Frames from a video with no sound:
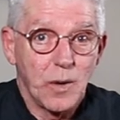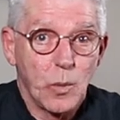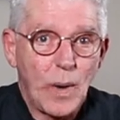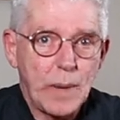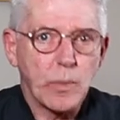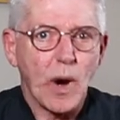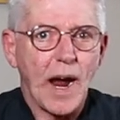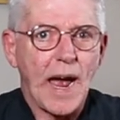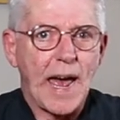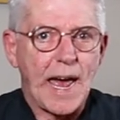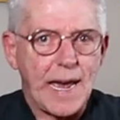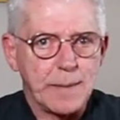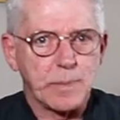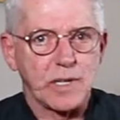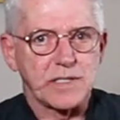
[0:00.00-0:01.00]
we were
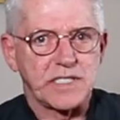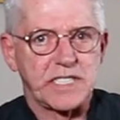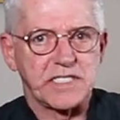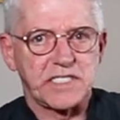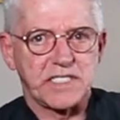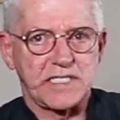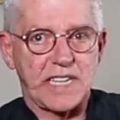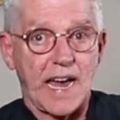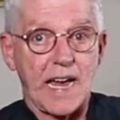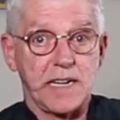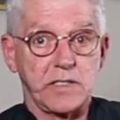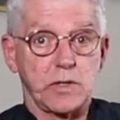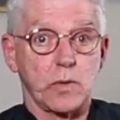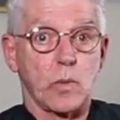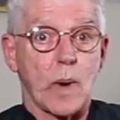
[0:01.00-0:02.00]
able to
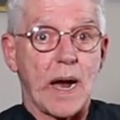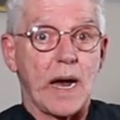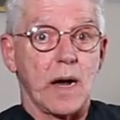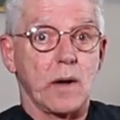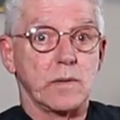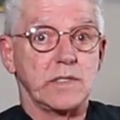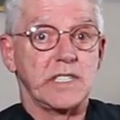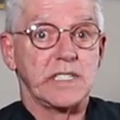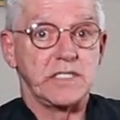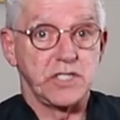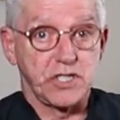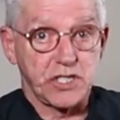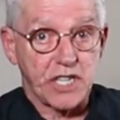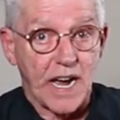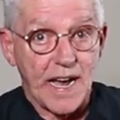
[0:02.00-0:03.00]
stand around
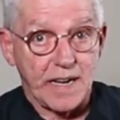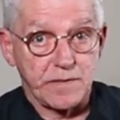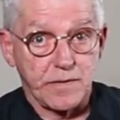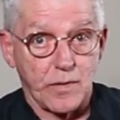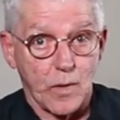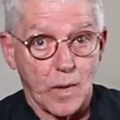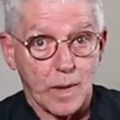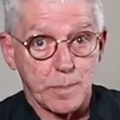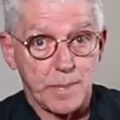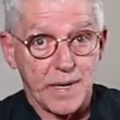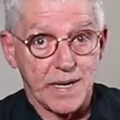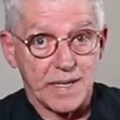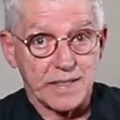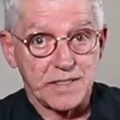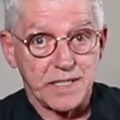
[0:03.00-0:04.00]
and chat for a
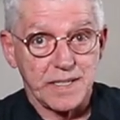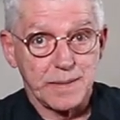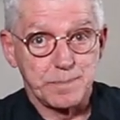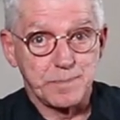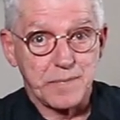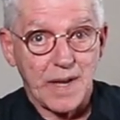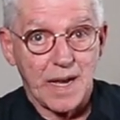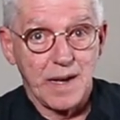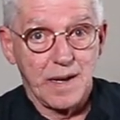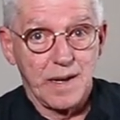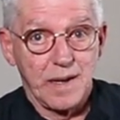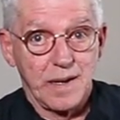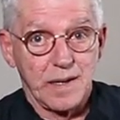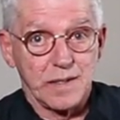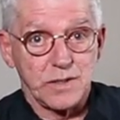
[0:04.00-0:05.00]
bit.
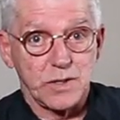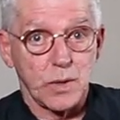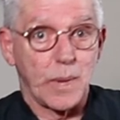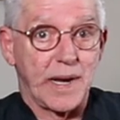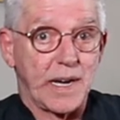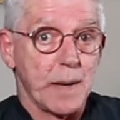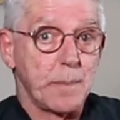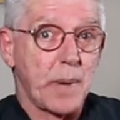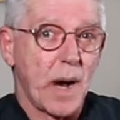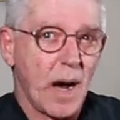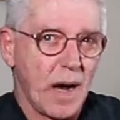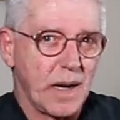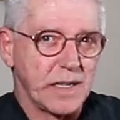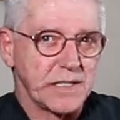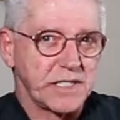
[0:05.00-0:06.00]
During a
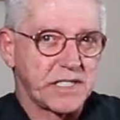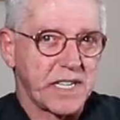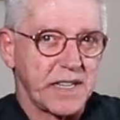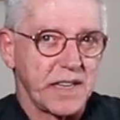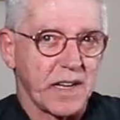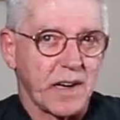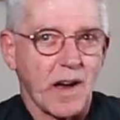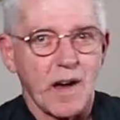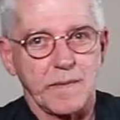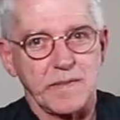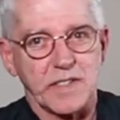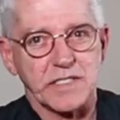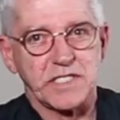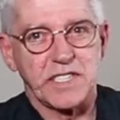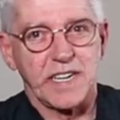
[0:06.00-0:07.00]
pause in the
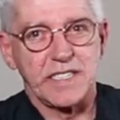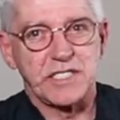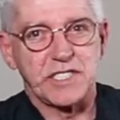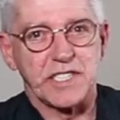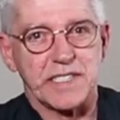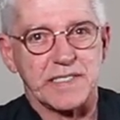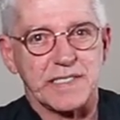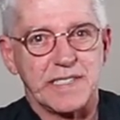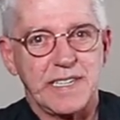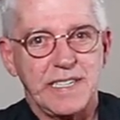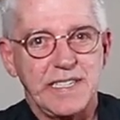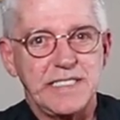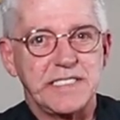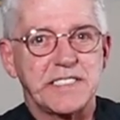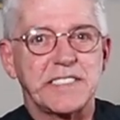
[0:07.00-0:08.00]
conversation,
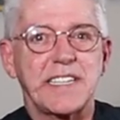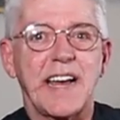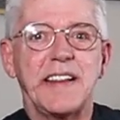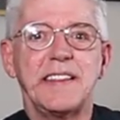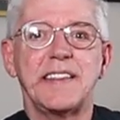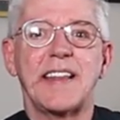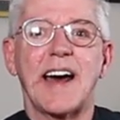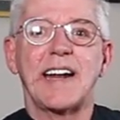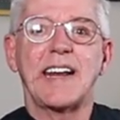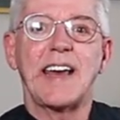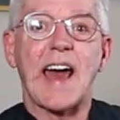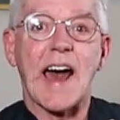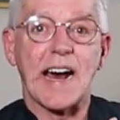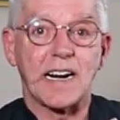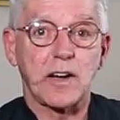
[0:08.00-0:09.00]
he said that he
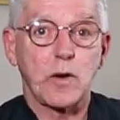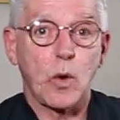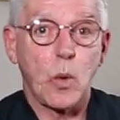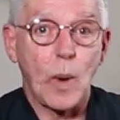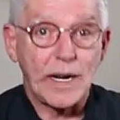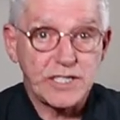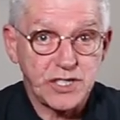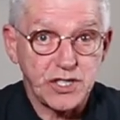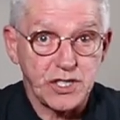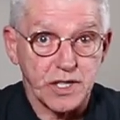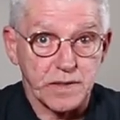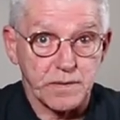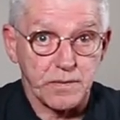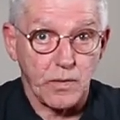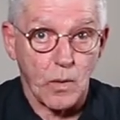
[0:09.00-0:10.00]
had a
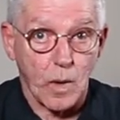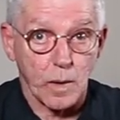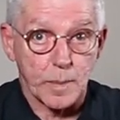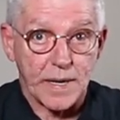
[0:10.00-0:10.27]
question for